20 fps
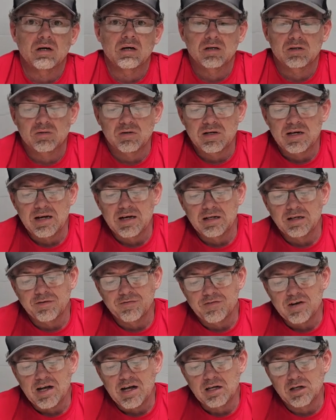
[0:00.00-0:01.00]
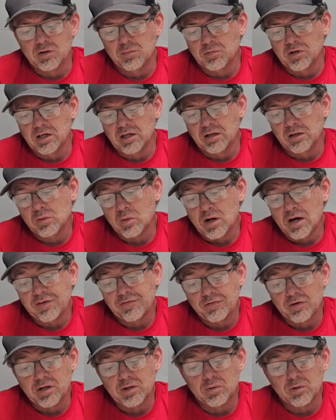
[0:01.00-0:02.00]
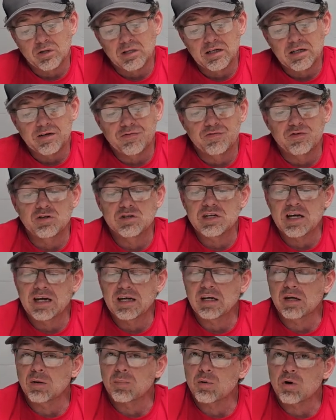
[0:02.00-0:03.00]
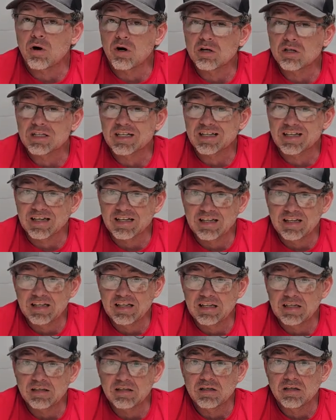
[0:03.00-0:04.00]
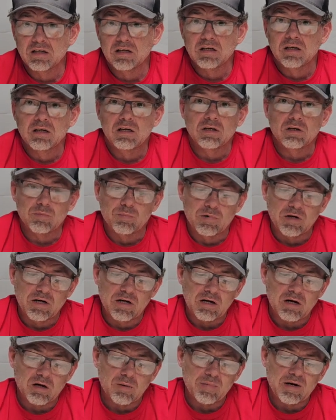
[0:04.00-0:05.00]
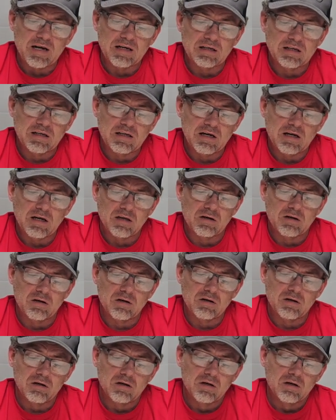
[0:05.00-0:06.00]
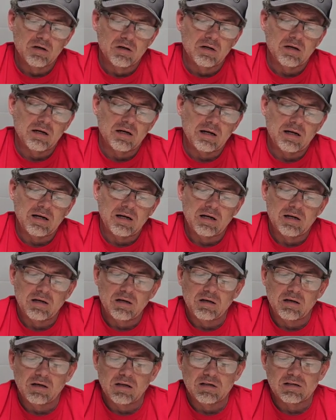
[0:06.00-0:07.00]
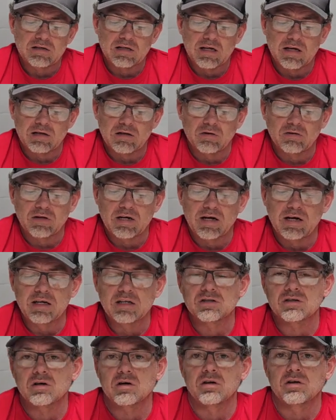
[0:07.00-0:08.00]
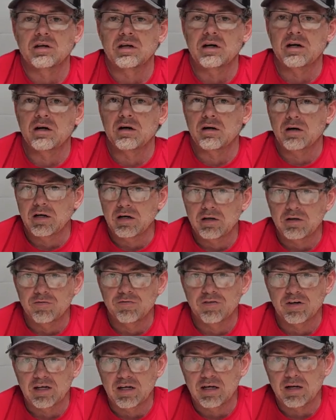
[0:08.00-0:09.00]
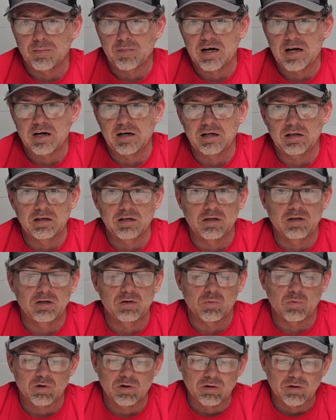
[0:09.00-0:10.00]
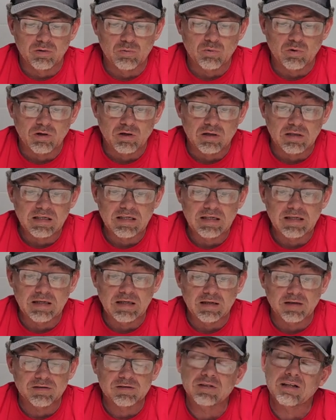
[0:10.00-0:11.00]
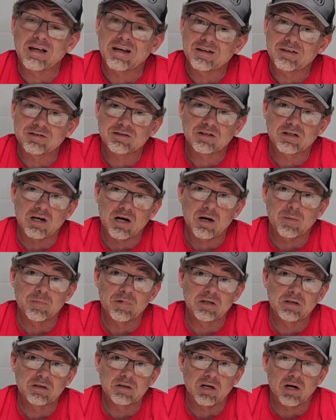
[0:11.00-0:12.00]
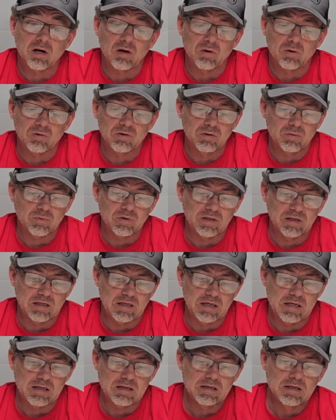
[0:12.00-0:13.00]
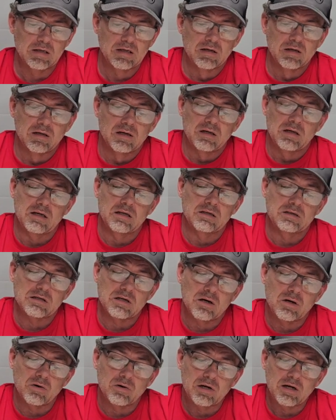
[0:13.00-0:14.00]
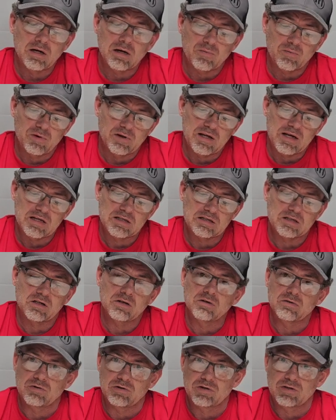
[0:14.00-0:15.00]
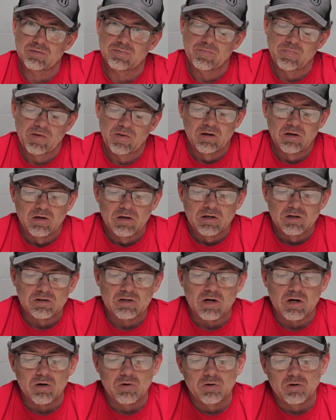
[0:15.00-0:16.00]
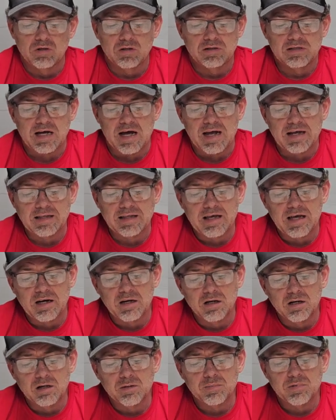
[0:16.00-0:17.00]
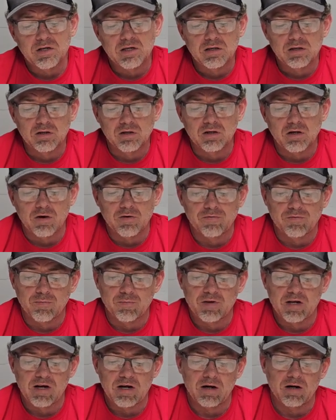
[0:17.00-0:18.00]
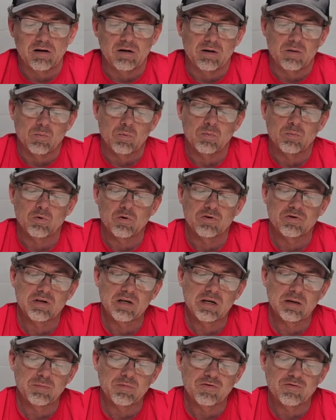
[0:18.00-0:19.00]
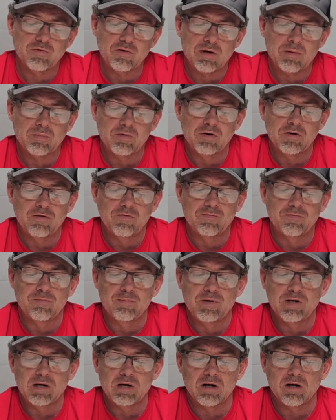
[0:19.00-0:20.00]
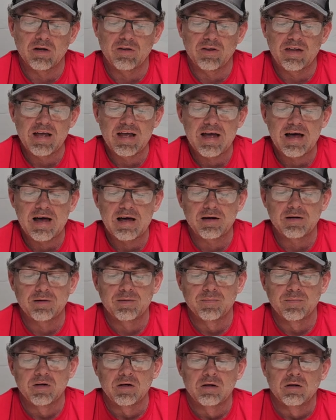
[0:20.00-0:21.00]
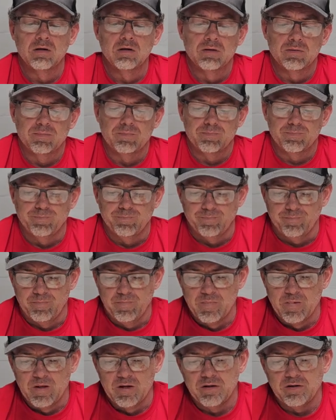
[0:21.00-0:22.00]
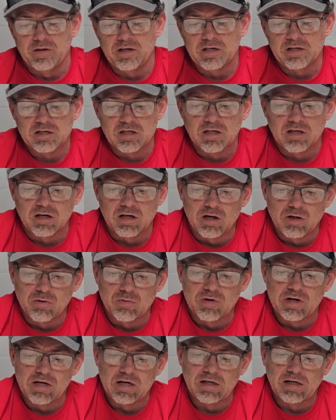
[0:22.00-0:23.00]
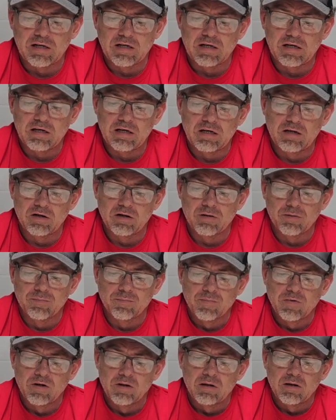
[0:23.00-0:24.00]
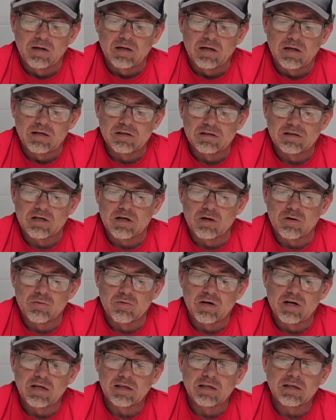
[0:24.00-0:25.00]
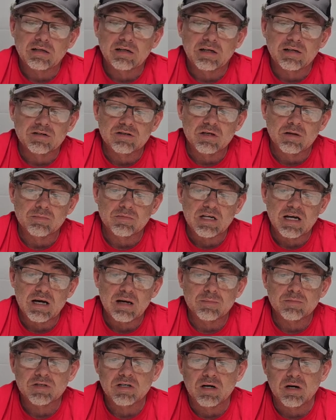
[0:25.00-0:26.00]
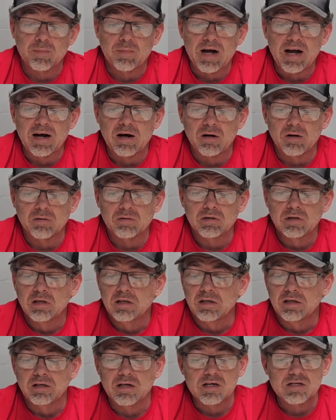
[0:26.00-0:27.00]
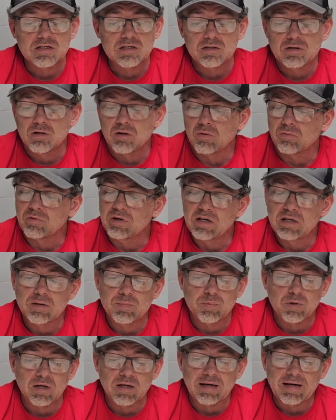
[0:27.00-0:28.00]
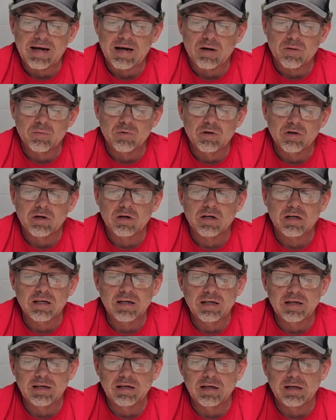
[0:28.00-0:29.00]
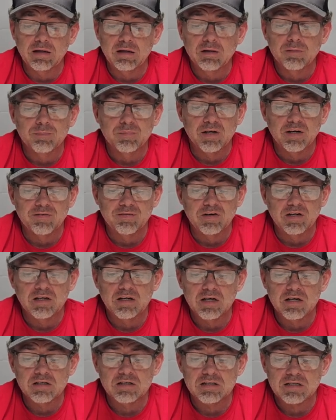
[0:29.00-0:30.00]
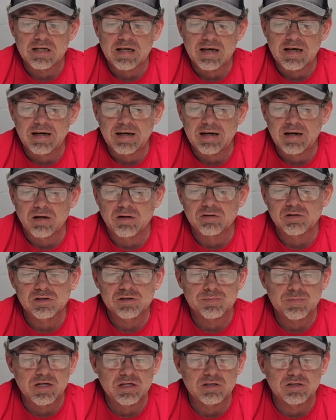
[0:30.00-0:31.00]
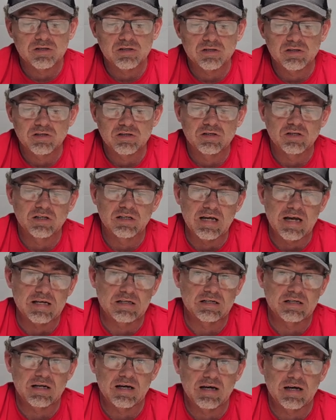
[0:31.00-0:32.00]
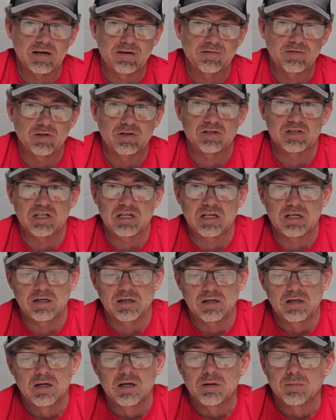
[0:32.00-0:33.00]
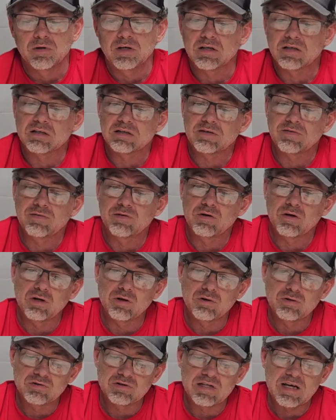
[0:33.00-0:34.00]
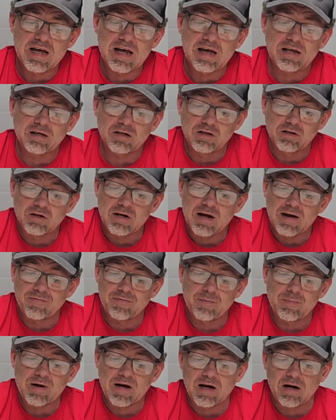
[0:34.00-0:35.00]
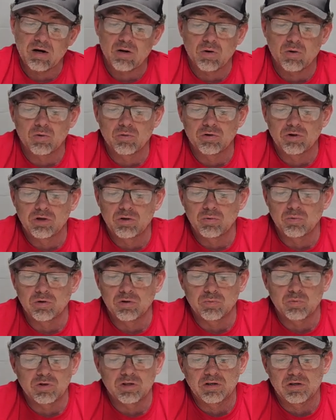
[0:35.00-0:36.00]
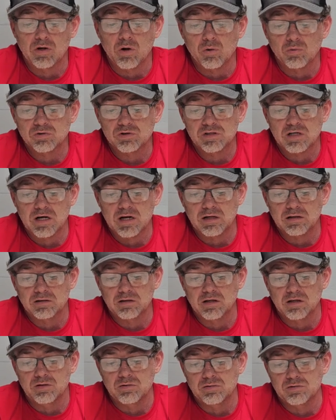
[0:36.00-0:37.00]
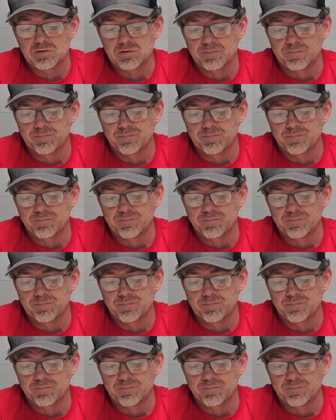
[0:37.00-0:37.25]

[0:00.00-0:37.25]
creating a vacuum leak. Quite frequently, if you take it apart to clean it, you put it all back together, and it's like, okay, it's on there, and you forget about it, and then you're wondering where a leak is. That is a common call that we get, is, oh yeah, well that's loose. So tighten that up, and you go from there. Now one more thing before I move beyond that. This little O-ring in here is an O-ring that can sometimes come out. You don't need to pull it out when you're cleaning it, but if it does slide out, just make sure that you catch it out of your sink. Because if you lose that, then you have to buy a whole new one. We don't stock those.